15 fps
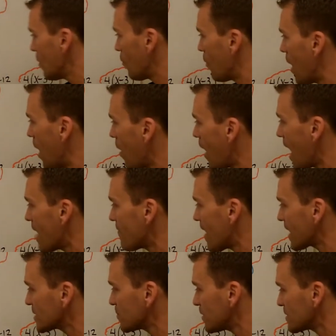Well, I have
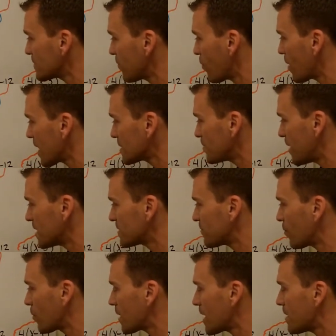x plus 4, x minus
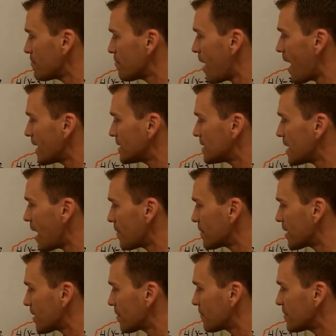4 in my
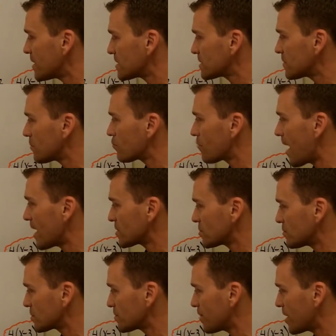denominator of this
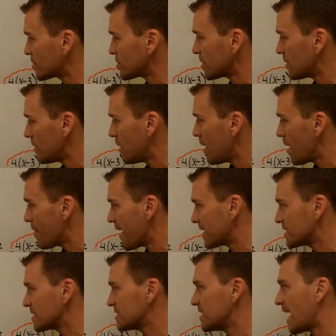rational expression.
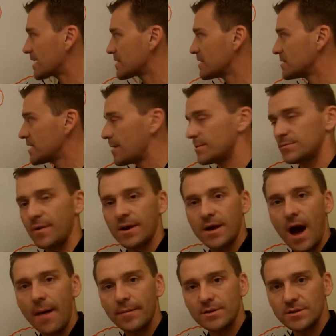That's exactly the same as my
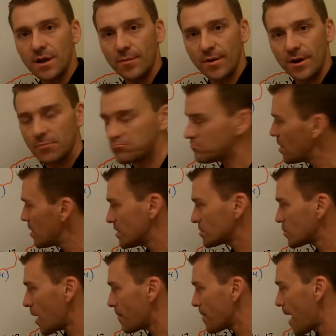common denominator.
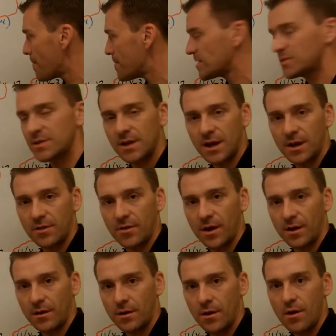So I'm not missing
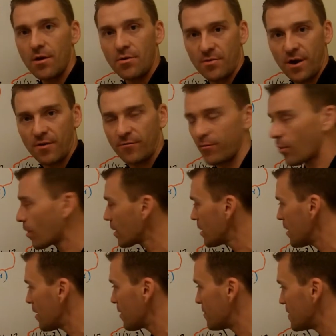anything. Therefore,
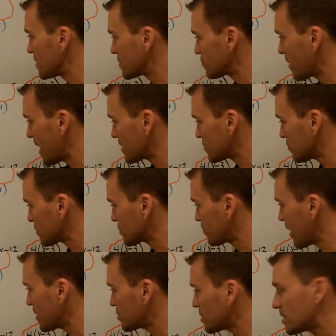this rational
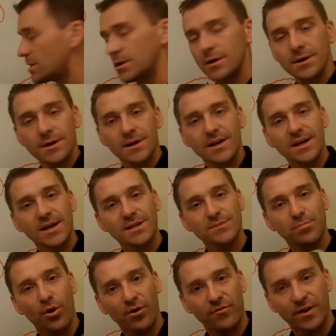expression is
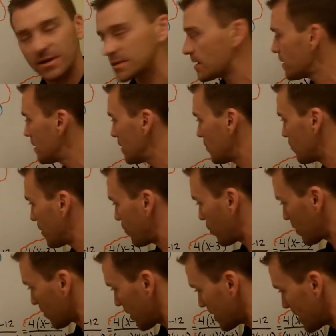perfect. We
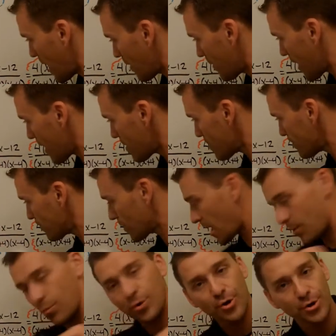put it right down there,
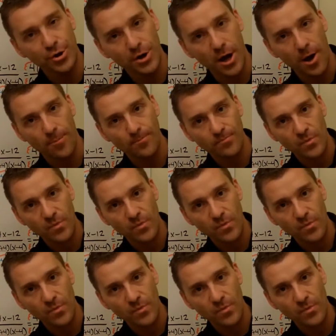and we're good to go.